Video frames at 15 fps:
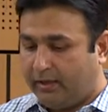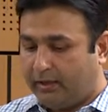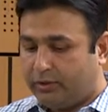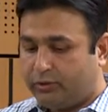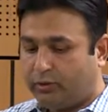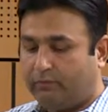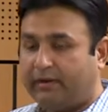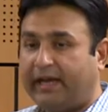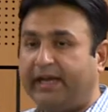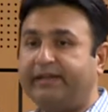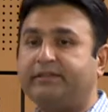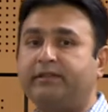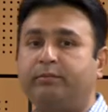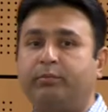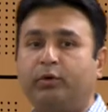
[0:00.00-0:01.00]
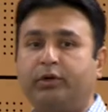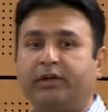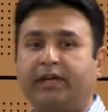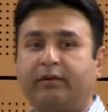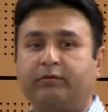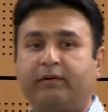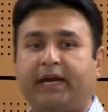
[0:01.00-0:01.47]
So why it's
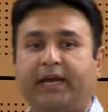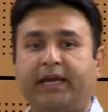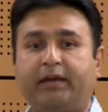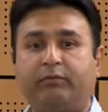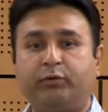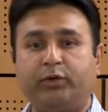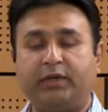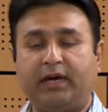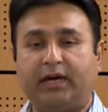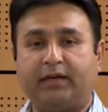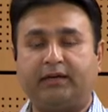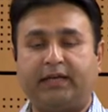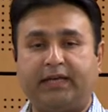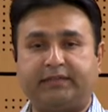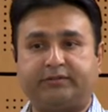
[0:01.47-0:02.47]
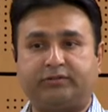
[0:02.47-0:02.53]
important, why we are like